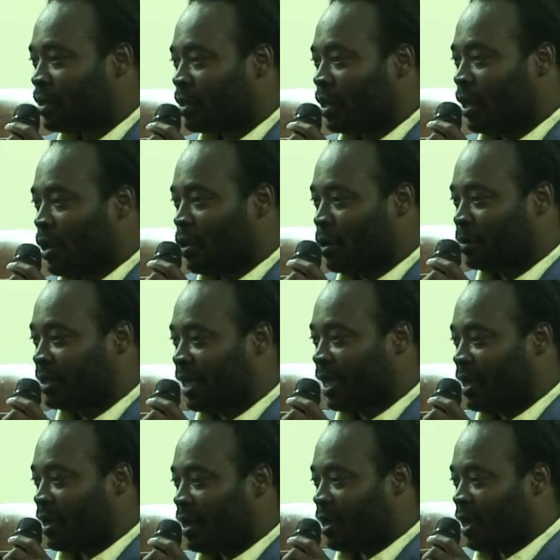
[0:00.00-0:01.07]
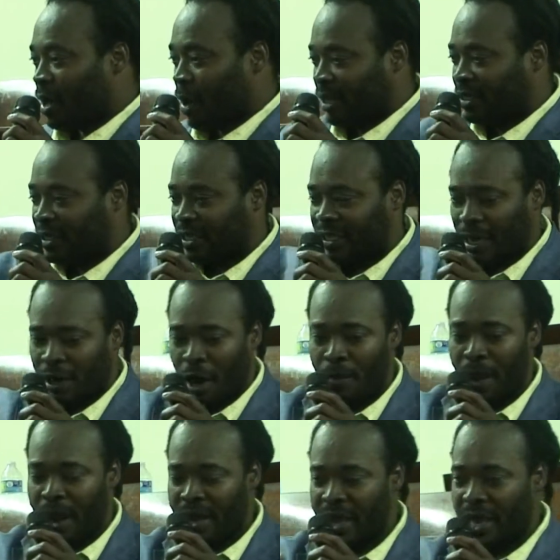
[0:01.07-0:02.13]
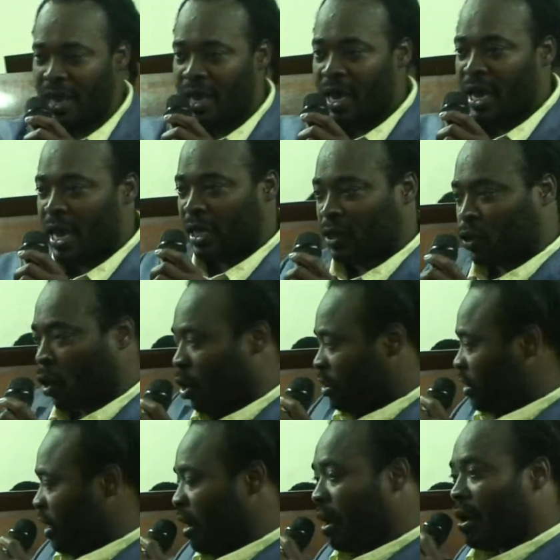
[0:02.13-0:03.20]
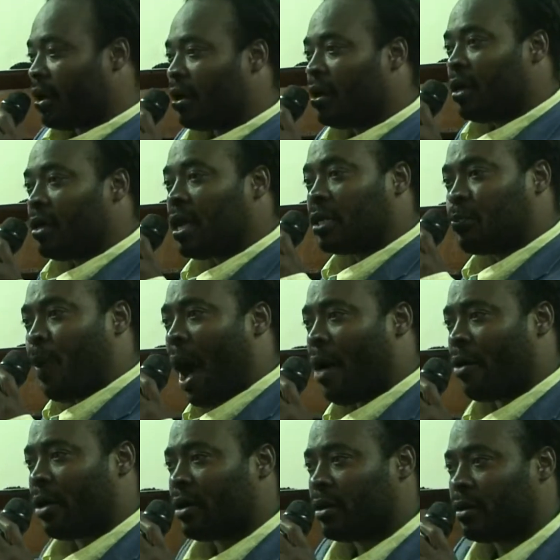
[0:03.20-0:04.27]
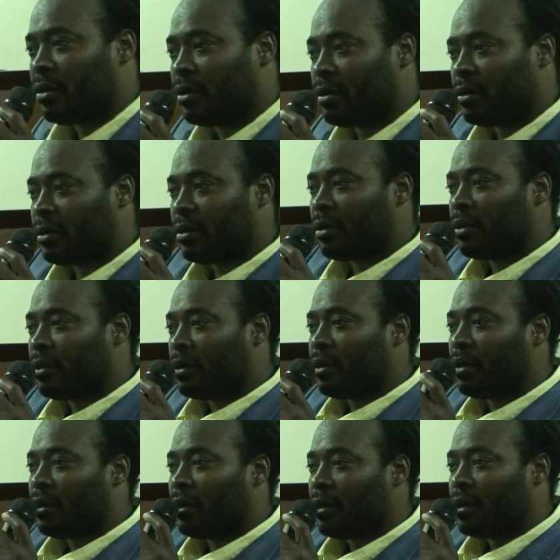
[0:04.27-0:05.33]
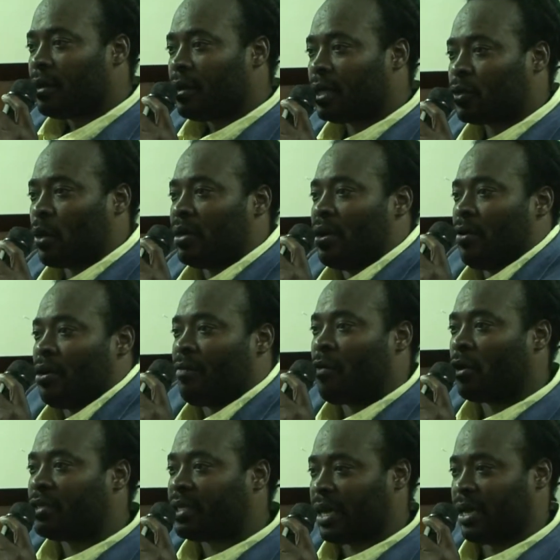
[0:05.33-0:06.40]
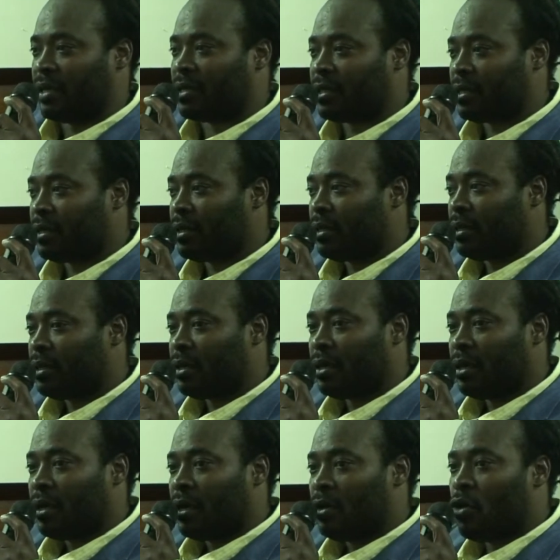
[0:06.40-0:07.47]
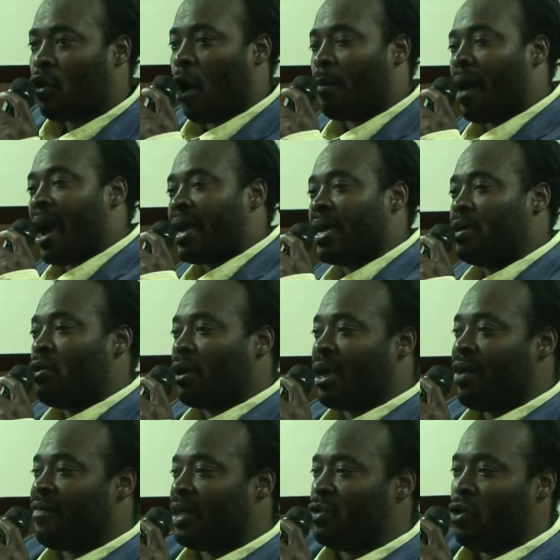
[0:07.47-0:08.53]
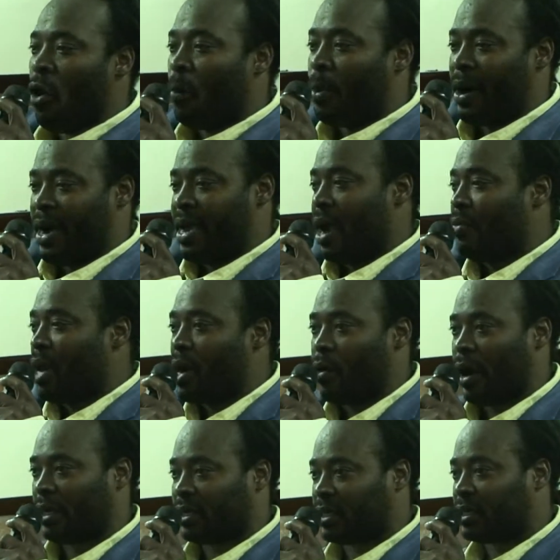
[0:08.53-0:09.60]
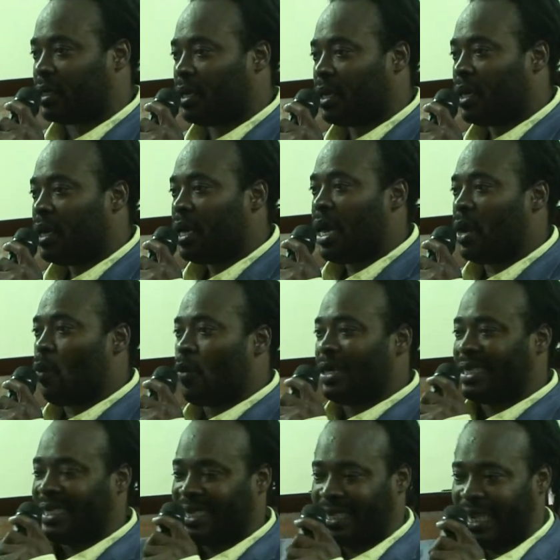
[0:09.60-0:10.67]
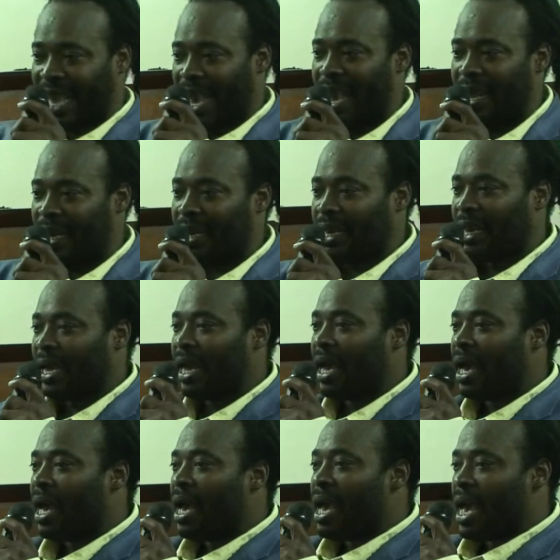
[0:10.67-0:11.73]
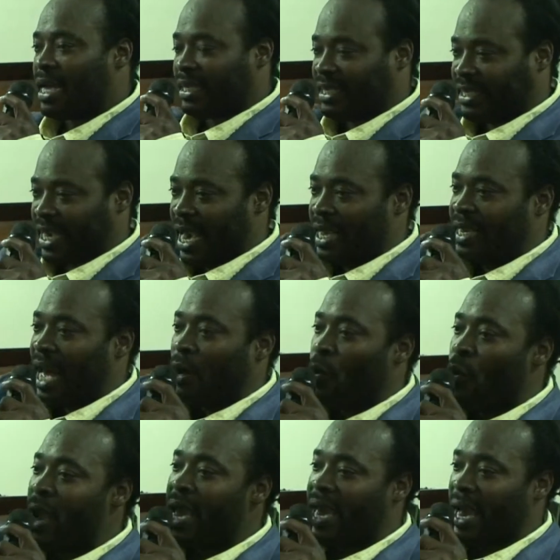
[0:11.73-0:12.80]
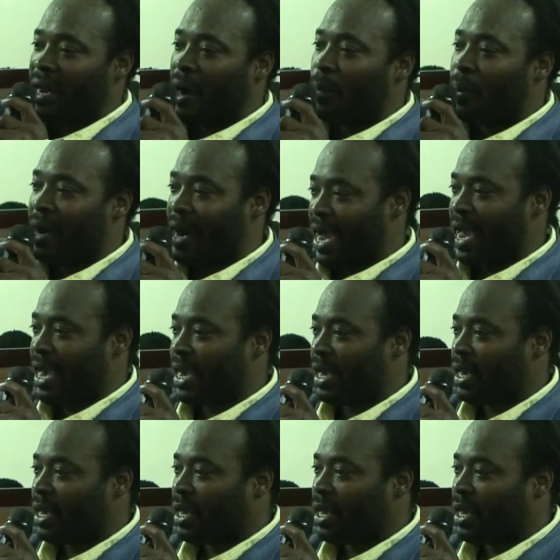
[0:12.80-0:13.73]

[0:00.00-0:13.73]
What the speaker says: You know what I'm saying? My sister come out here and touch her. That's power. That's what the word of God says. You come out here, you give in your prayer request, and we stand and say that we cannot pray.